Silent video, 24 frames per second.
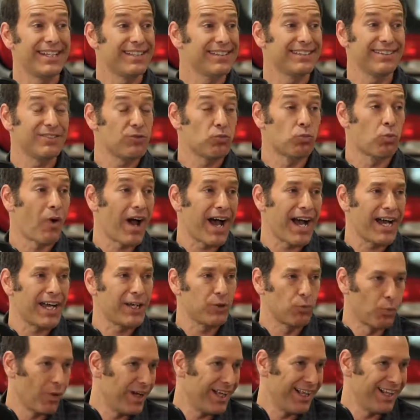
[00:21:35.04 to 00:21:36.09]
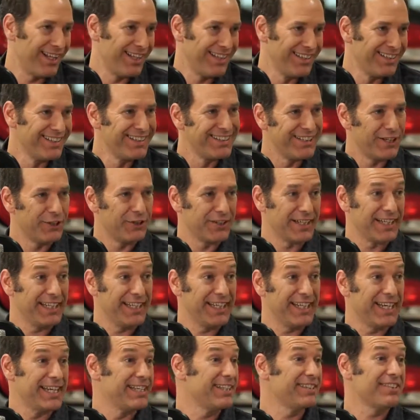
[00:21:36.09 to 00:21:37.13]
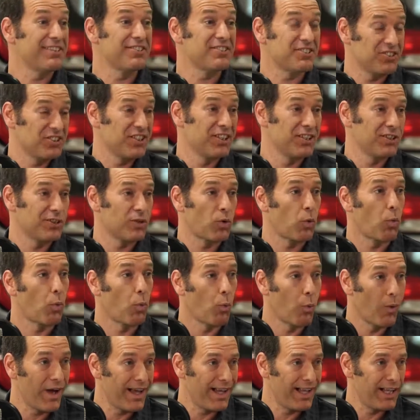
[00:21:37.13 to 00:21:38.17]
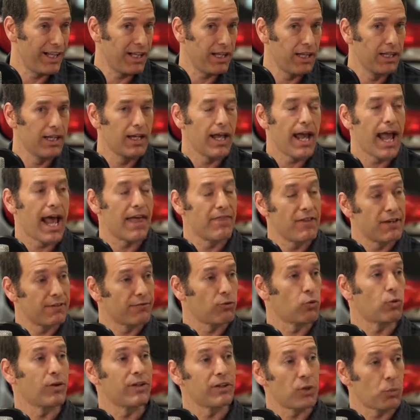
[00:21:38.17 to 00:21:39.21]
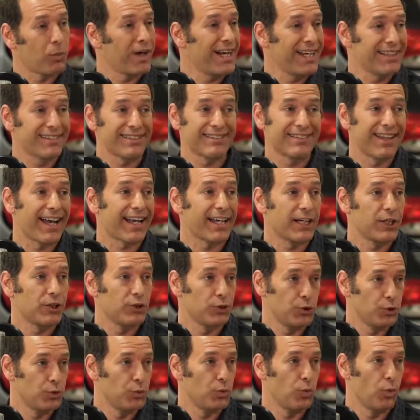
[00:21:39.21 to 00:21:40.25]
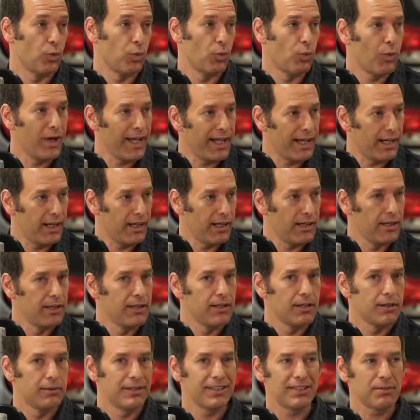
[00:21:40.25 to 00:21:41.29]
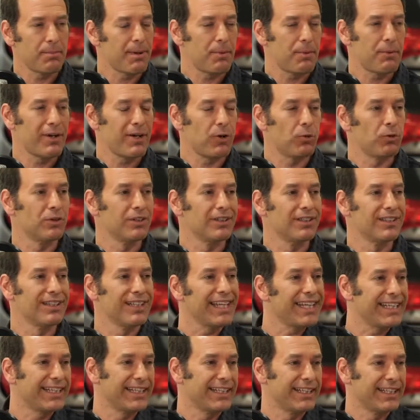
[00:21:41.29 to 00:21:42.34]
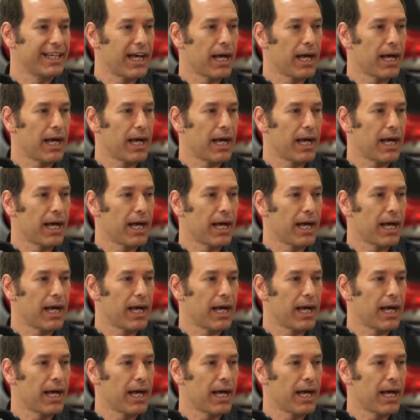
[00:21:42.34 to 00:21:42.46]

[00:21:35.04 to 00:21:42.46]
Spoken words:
it doesn't ride well, okay? It doesn't steer well. And therefore, in the ratings, it's not going to do well. It doesn't mean we don't like it.